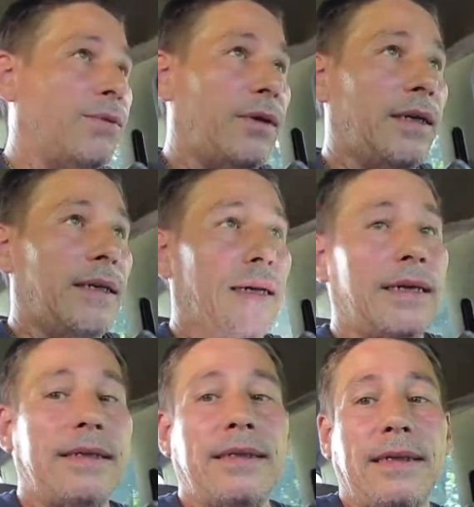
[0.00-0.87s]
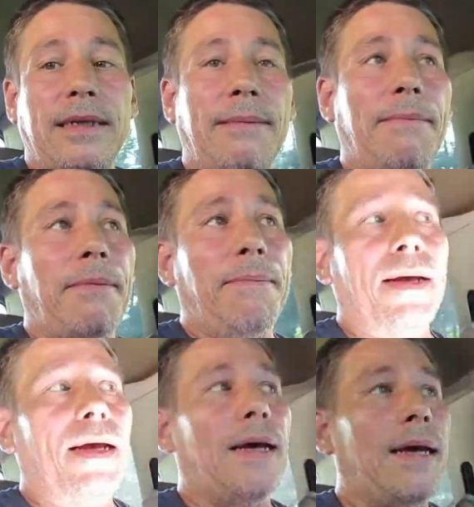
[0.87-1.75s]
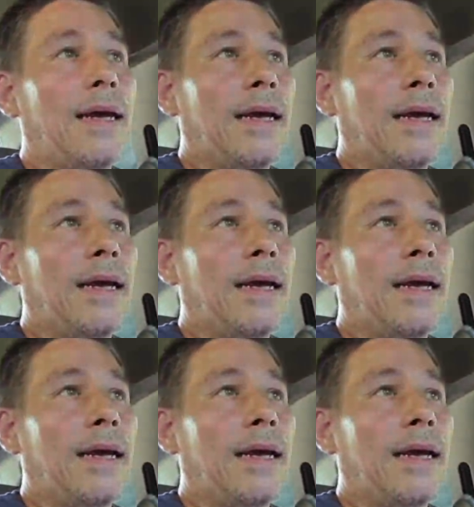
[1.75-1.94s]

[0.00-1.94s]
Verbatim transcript: 29 say bye,